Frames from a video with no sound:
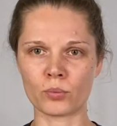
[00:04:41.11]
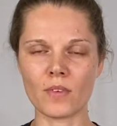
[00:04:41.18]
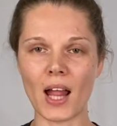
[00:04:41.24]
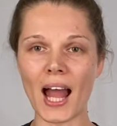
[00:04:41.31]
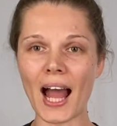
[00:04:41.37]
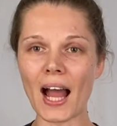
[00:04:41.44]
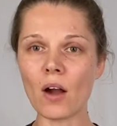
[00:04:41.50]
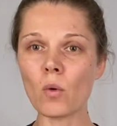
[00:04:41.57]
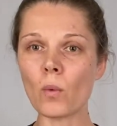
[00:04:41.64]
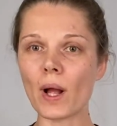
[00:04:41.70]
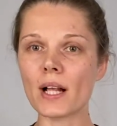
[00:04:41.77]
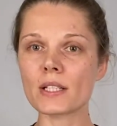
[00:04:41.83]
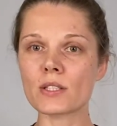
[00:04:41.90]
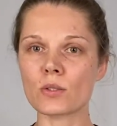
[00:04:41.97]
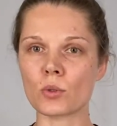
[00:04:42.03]
How
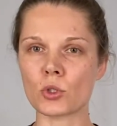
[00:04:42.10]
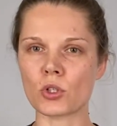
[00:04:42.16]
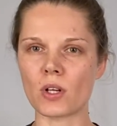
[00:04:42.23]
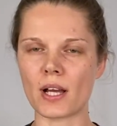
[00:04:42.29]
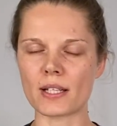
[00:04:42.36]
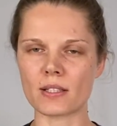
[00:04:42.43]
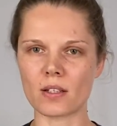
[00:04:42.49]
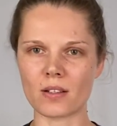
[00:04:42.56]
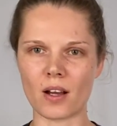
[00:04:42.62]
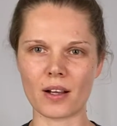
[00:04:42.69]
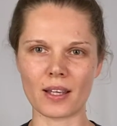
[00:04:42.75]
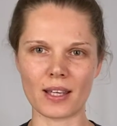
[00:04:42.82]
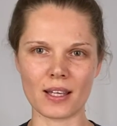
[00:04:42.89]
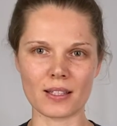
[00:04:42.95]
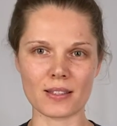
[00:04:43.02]
well socialized a
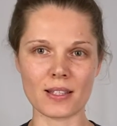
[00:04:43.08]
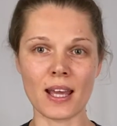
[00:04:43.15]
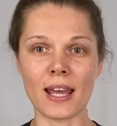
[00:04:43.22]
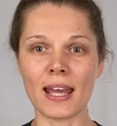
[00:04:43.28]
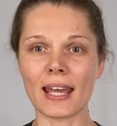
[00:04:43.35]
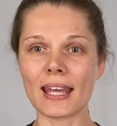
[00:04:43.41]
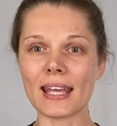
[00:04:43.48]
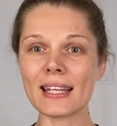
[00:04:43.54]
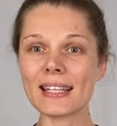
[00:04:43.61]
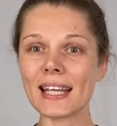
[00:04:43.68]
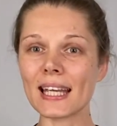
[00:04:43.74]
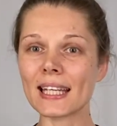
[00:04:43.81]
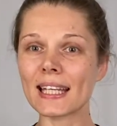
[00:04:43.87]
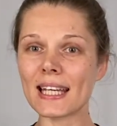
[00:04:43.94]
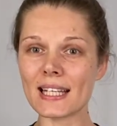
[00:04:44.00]
doggy is. It
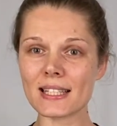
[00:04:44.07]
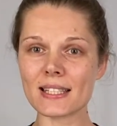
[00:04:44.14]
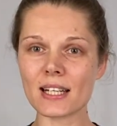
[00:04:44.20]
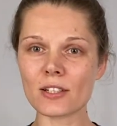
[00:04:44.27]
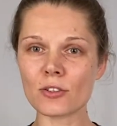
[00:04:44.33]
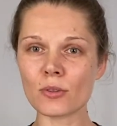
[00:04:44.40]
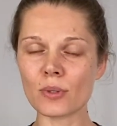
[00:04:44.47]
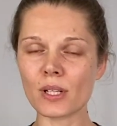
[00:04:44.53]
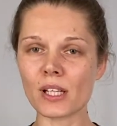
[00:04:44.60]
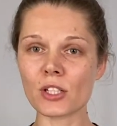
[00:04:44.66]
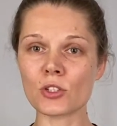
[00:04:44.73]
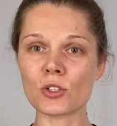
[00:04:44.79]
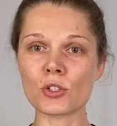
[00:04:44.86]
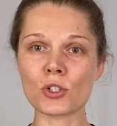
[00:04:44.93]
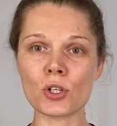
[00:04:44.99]
can kickstart a
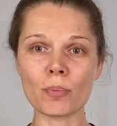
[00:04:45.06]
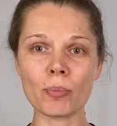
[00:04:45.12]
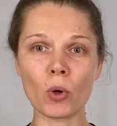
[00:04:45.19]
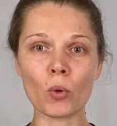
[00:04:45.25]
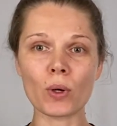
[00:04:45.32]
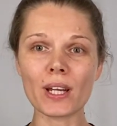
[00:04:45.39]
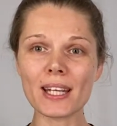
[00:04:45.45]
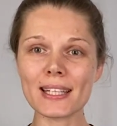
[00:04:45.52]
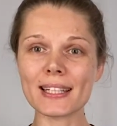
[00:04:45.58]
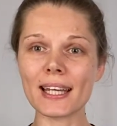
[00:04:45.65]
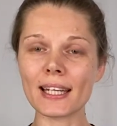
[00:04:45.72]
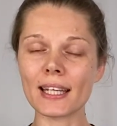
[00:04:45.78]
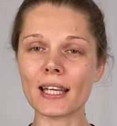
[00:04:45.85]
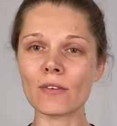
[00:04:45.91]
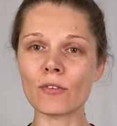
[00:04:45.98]
relationship or it
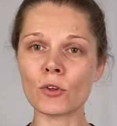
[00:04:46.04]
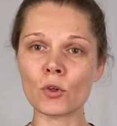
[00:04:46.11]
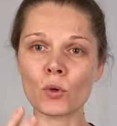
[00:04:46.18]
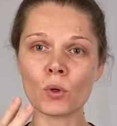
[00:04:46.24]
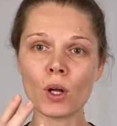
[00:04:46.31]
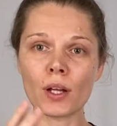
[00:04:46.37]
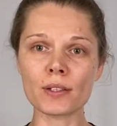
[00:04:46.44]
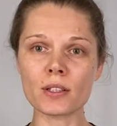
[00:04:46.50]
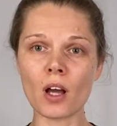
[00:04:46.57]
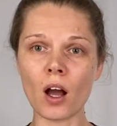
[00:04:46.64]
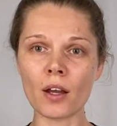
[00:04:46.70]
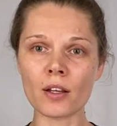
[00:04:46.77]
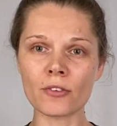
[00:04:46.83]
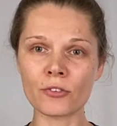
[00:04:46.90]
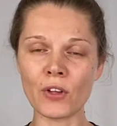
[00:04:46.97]
can give you a
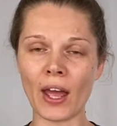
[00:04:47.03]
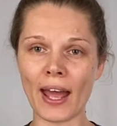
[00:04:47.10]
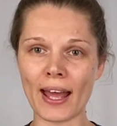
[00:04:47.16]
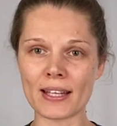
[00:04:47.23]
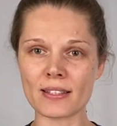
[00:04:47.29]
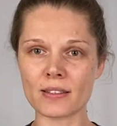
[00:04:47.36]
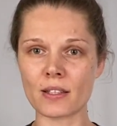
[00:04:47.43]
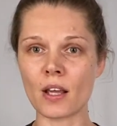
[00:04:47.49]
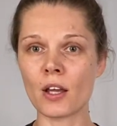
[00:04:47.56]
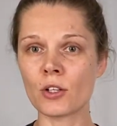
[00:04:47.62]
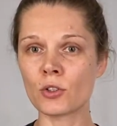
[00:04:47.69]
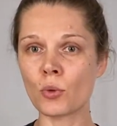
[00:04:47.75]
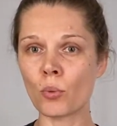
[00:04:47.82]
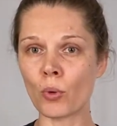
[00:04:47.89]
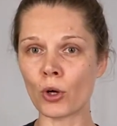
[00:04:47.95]
ton of tasks
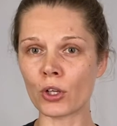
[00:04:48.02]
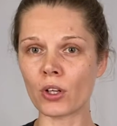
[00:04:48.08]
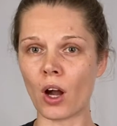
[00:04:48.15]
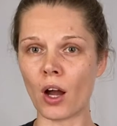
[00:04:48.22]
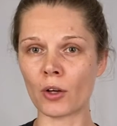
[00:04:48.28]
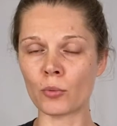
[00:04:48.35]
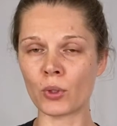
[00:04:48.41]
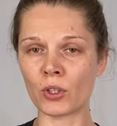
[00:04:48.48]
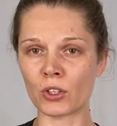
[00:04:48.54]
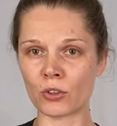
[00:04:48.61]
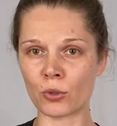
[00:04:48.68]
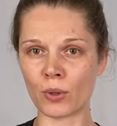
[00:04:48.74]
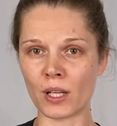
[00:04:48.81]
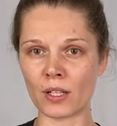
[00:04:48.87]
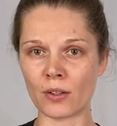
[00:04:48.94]
to work on with a
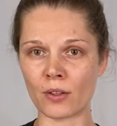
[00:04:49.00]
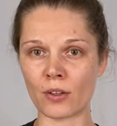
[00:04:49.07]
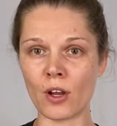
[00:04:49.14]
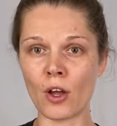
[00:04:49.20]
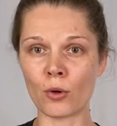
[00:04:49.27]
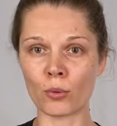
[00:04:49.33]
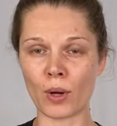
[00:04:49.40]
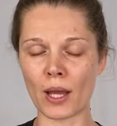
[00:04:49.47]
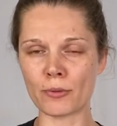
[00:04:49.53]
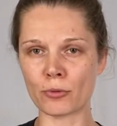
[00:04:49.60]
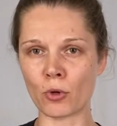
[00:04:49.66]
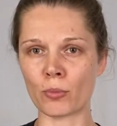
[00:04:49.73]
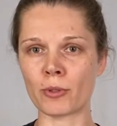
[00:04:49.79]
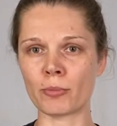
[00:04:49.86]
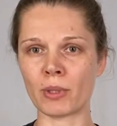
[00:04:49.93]
trainer right
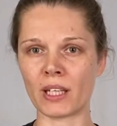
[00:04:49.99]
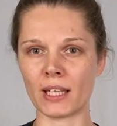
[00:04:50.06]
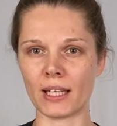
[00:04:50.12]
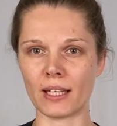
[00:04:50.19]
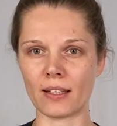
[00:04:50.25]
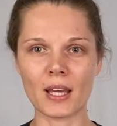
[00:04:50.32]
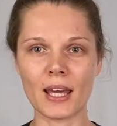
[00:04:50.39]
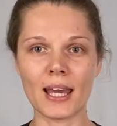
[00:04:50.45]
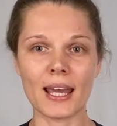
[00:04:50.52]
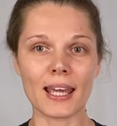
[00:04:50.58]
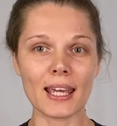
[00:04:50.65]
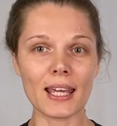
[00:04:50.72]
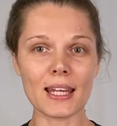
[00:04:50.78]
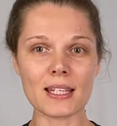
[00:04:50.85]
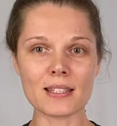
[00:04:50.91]
from the beginning.
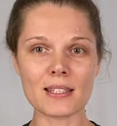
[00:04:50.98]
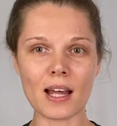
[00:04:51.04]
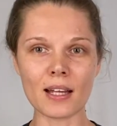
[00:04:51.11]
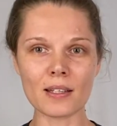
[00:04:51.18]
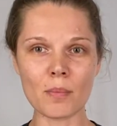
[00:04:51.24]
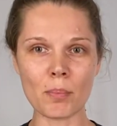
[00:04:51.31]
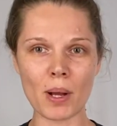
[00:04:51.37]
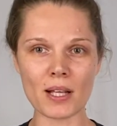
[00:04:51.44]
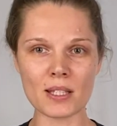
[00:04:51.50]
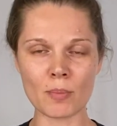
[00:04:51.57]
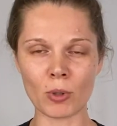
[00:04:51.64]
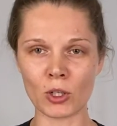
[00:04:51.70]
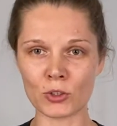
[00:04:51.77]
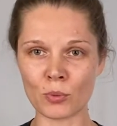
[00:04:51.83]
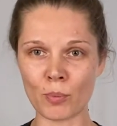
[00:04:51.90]
It is not
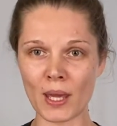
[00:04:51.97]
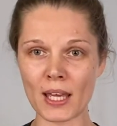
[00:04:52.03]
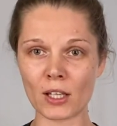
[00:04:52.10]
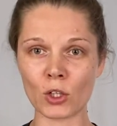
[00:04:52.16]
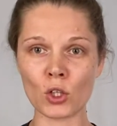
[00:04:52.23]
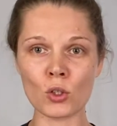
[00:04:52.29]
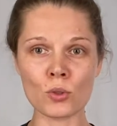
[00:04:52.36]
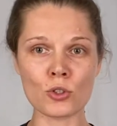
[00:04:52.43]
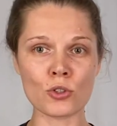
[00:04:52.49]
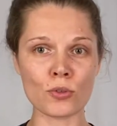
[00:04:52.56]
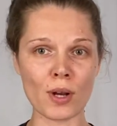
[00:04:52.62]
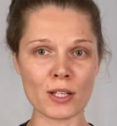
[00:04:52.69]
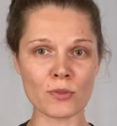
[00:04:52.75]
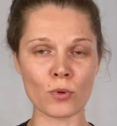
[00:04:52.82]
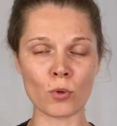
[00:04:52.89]
impossible to make a huge
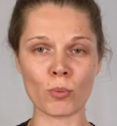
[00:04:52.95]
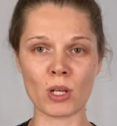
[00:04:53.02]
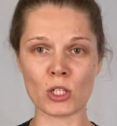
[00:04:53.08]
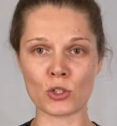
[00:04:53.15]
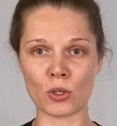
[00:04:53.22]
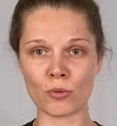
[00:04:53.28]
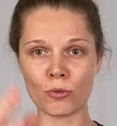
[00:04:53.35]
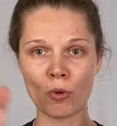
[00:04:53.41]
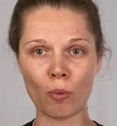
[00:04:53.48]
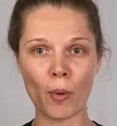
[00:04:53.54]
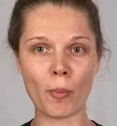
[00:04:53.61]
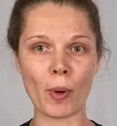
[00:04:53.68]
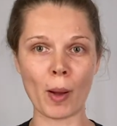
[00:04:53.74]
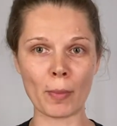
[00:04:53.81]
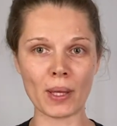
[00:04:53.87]
transformation from a
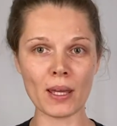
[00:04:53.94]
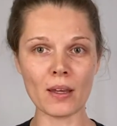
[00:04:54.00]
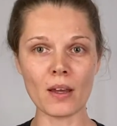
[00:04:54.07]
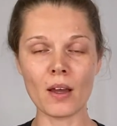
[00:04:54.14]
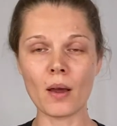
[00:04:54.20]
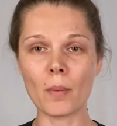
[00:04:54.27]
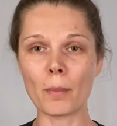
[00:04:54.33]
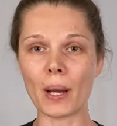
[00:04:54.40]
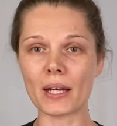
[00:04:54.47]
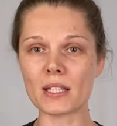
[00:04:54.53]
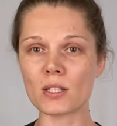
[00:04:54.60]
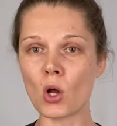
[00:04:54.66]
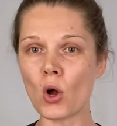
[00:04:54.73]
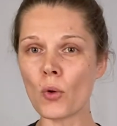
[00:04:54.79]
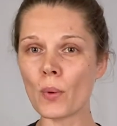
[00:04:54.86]
puppy, but
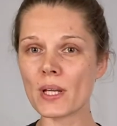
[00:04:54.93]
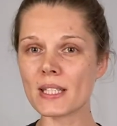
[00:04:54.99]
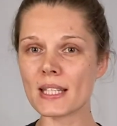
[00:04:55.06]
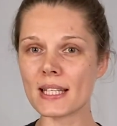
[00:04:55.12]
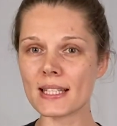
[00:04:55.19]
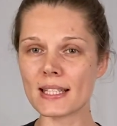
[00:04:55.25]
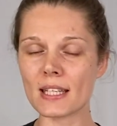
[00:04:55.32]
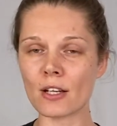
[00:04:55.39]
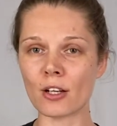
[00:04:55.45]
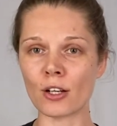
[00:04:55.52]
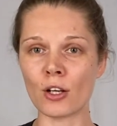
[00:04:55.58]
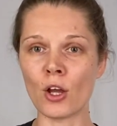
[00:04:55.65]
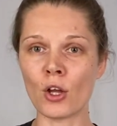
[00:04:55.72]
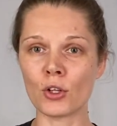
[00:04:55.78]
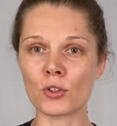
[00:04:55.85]
it's always
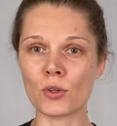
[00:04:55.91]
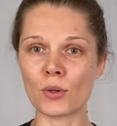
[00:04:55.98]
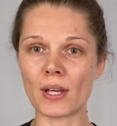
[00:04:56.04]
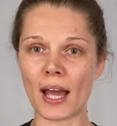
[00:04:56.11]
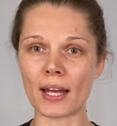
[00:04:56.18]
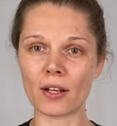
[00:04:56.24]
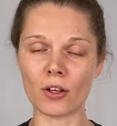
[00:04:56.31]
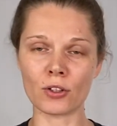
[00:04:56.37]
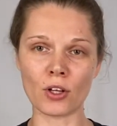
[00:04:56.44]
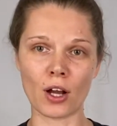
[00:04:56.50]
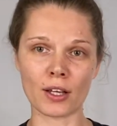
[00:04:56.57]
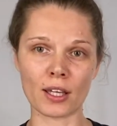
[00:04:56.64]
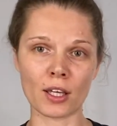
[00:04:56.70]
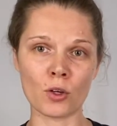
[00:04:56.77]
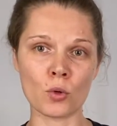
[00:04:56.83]
easier to get a
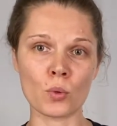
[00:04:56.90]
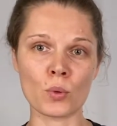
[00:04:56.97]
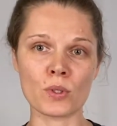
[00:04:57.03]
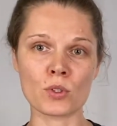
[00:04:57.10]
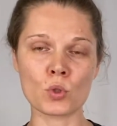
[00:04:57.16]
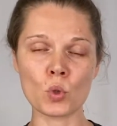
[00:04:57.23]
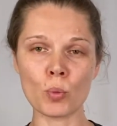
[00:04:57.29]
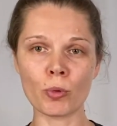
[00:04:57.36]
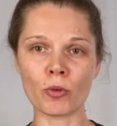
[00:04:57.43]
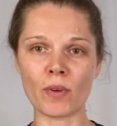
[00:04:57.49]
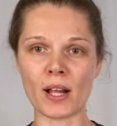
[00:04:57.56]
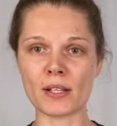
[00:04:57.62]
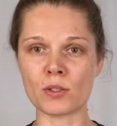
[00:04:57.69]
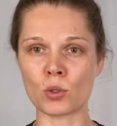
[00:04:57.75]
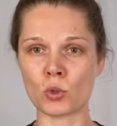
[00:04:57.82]
doggy who is super
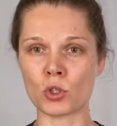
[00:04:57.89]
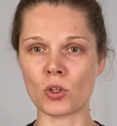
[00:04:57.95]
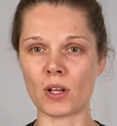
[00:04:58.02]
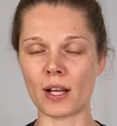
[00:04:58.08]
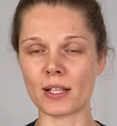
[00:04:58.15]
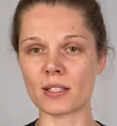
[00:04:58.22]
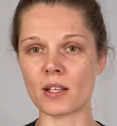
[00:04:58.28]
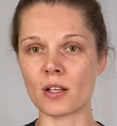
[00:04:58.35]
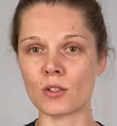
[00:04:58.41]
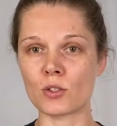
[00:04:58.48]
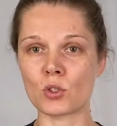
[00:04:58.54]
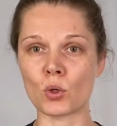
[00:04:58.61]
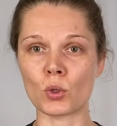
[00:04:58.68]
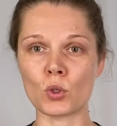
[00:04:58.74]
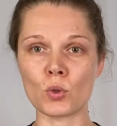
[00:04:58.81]
well socialized
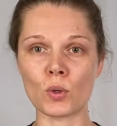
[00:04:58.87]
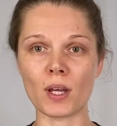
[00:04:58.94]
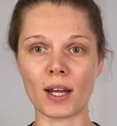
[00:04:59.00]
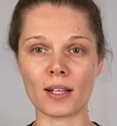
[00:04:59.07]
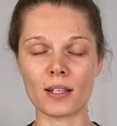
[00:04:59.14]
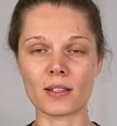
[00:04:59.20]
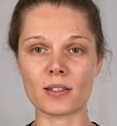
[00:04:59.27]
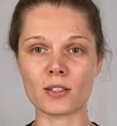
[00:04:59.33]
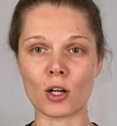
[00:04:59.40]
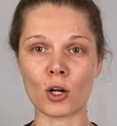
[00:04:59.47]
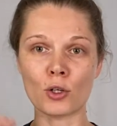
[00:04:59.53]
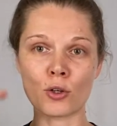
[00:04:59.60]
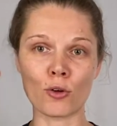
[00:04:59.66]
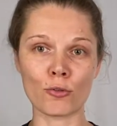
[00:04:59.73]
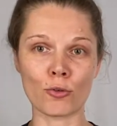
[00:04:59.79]
so you can
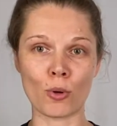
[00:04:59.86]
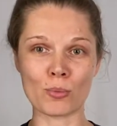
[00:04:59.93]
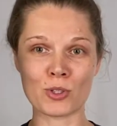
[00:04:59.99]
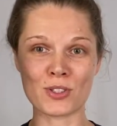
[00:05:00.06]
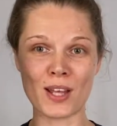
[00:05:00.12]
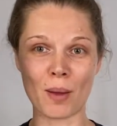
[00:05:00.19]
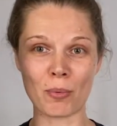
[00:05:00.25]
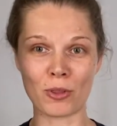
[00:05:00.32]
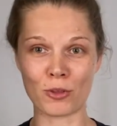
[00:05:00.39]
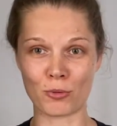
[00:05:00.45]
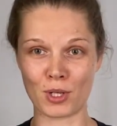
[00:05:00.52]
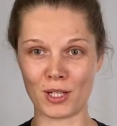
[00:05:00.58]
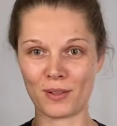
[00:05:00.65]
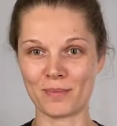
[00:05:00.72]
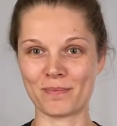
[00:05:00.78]
start from step 3.